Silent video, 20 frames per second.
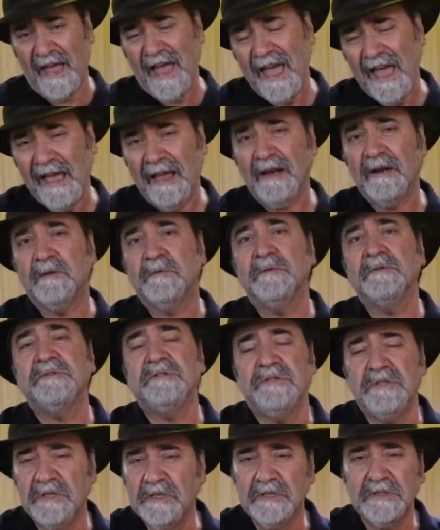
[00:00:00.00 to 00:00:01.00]
that
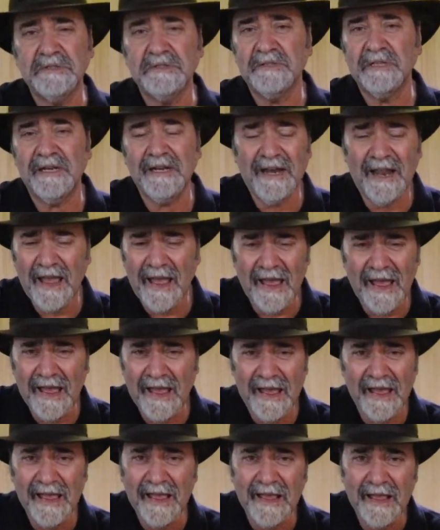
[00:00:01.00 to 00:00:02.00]
was just a
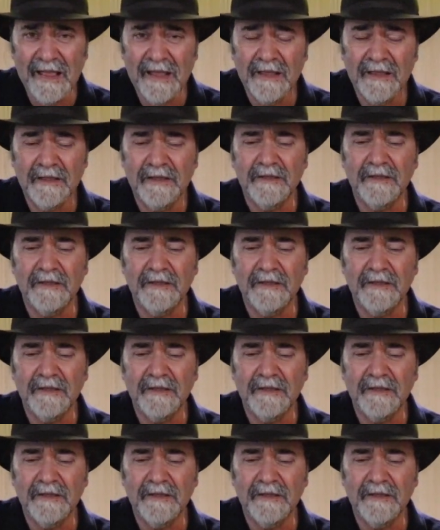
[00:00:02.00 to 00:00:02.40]
lie.